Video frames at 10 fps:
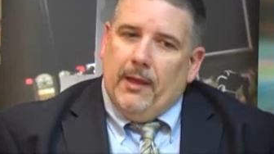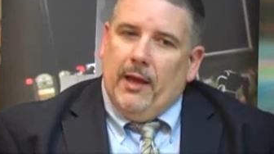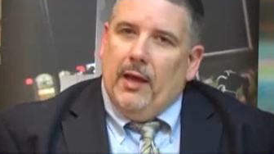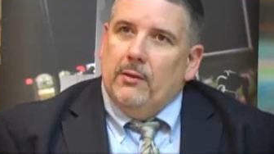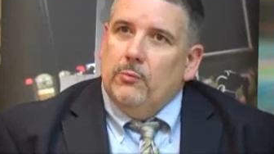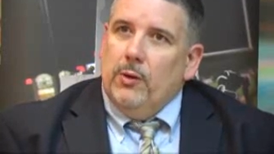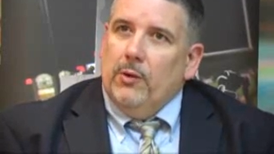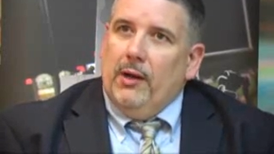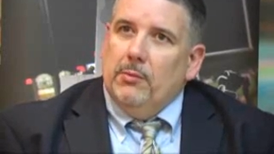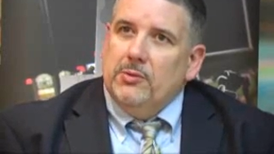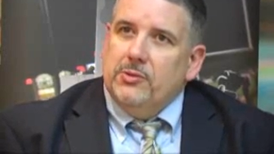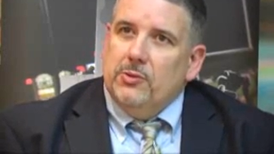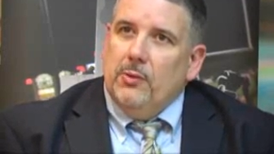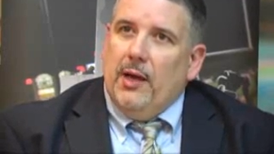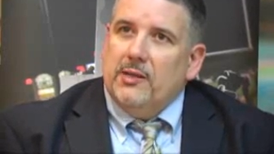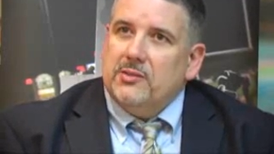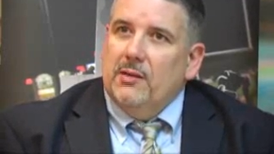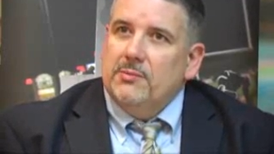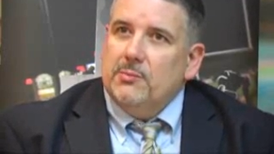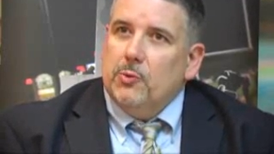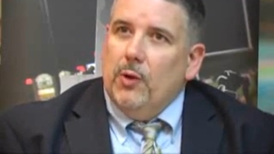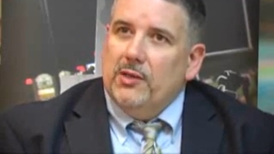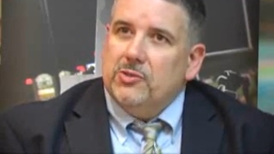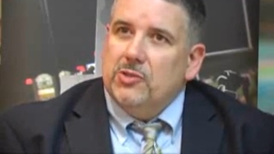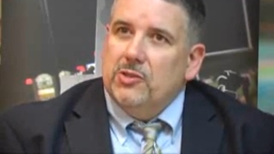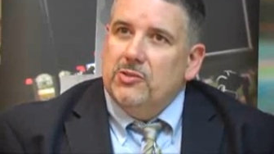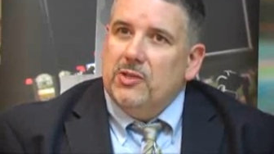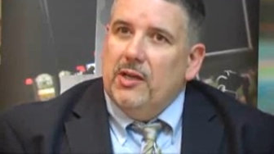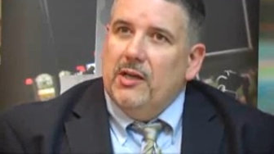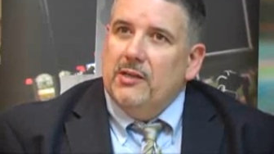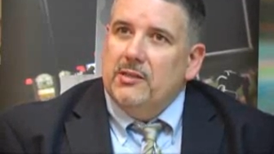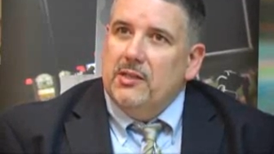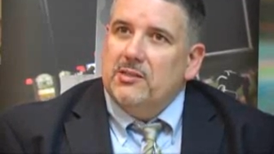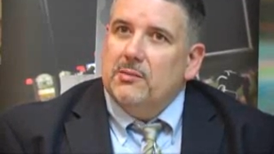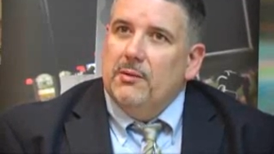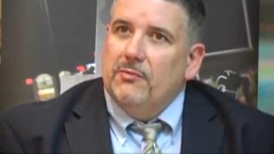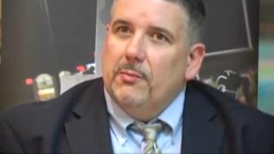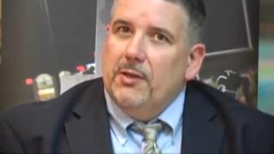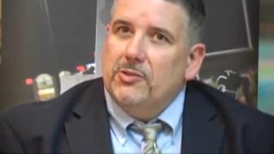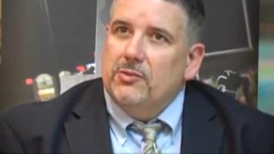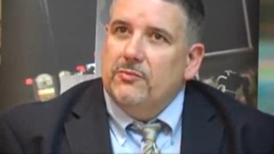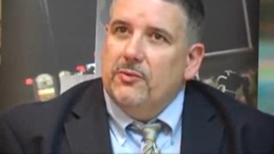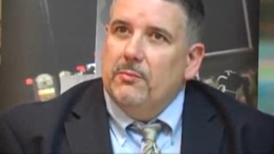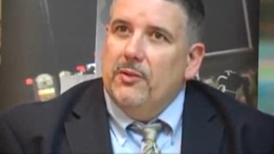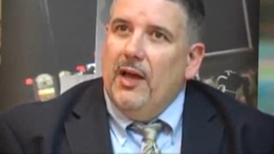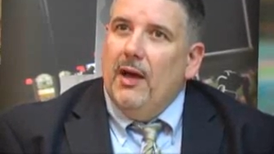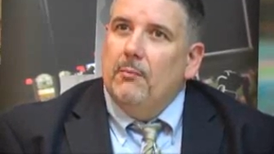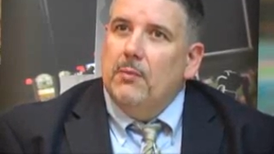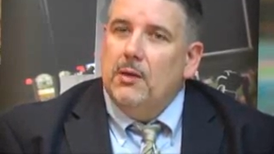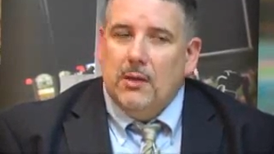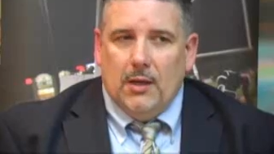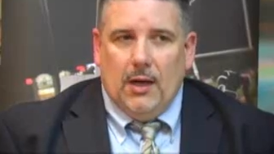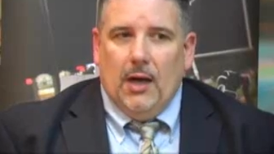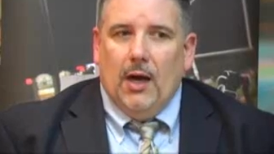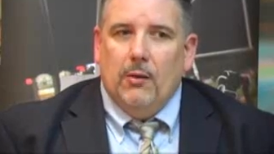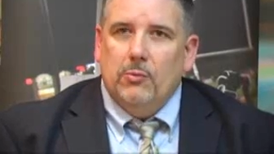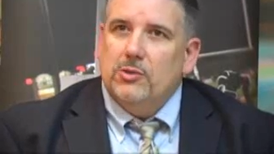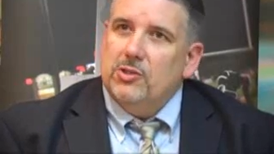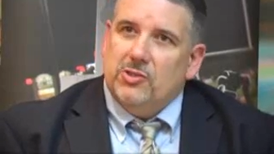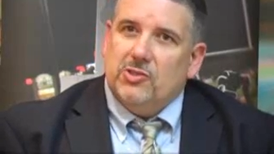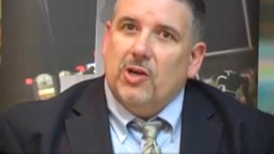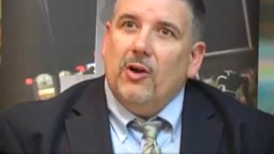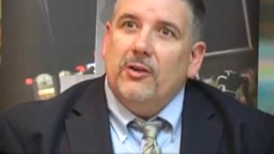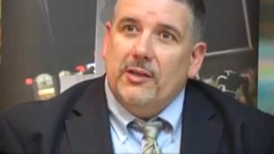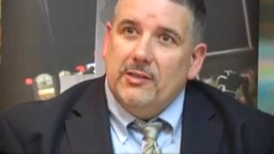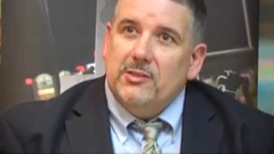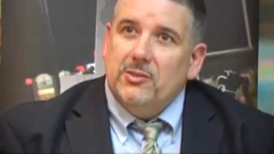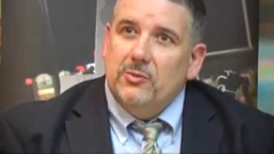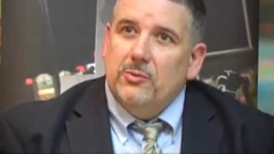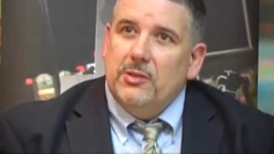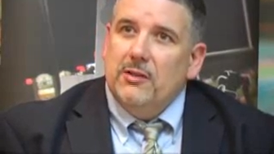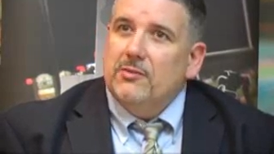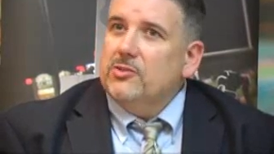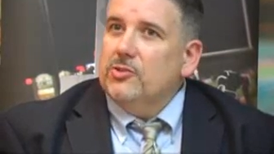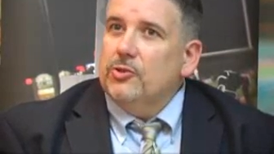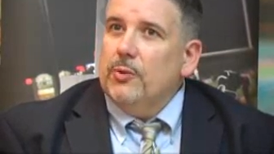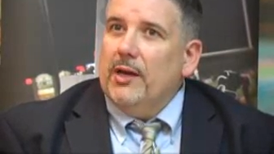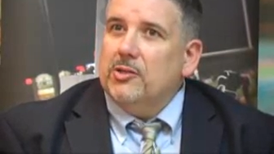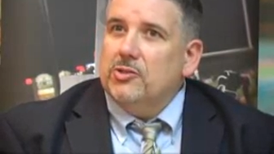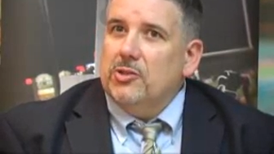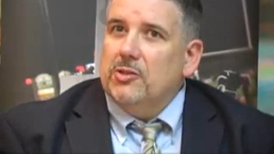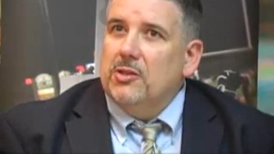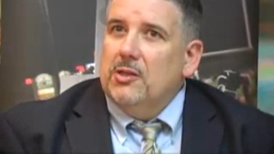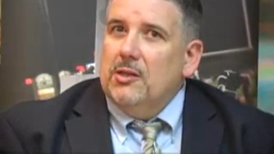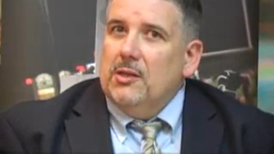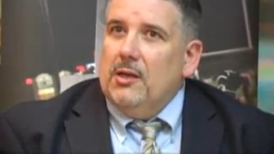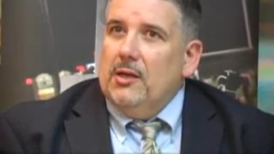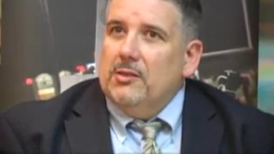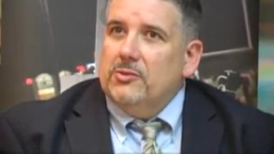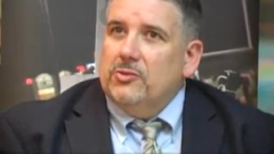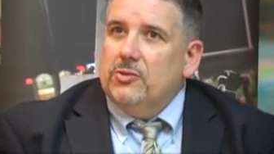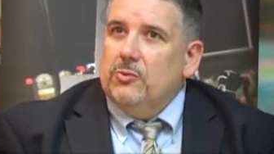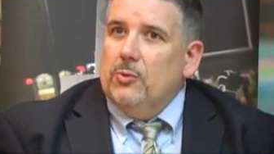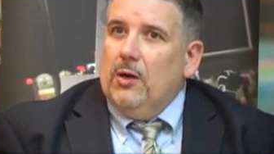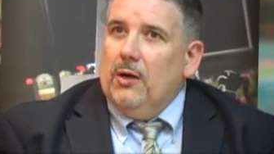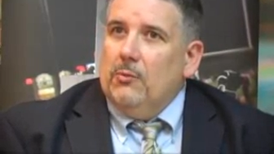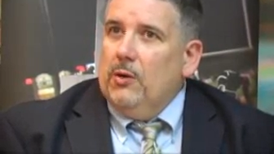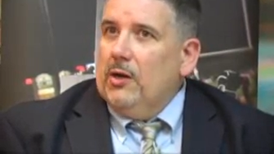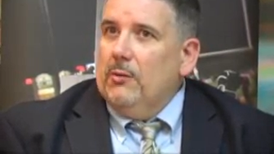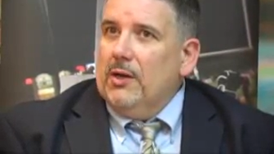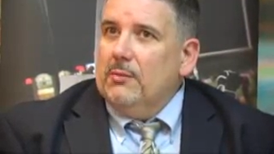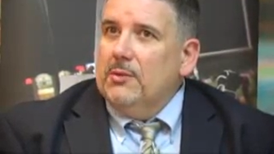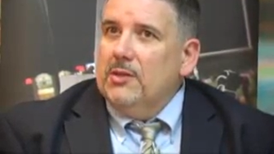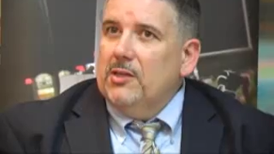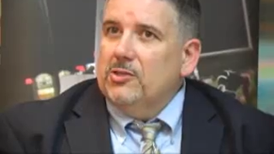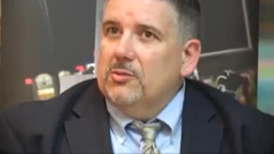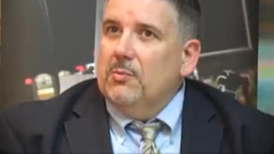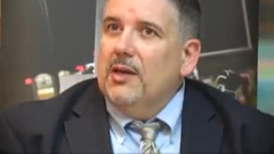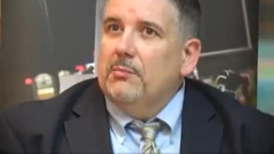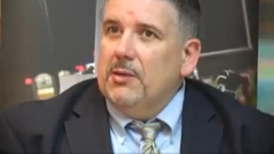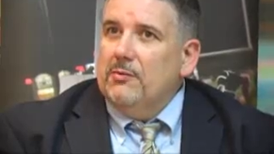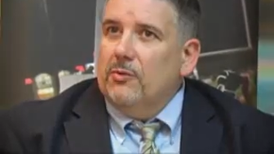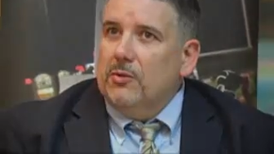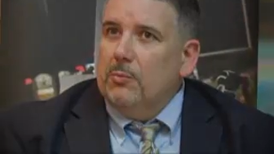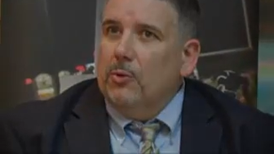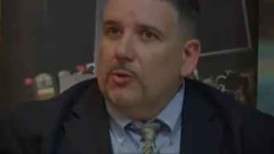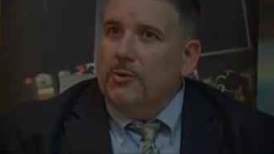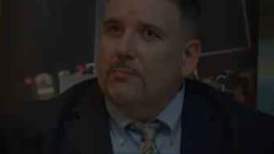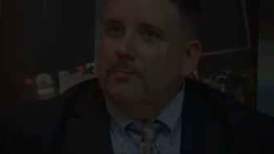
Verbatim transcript: and we were able to ask them some questions and get some information from them, uh, which is starting to give us a direction as to uh, what our recommendation might be for the board.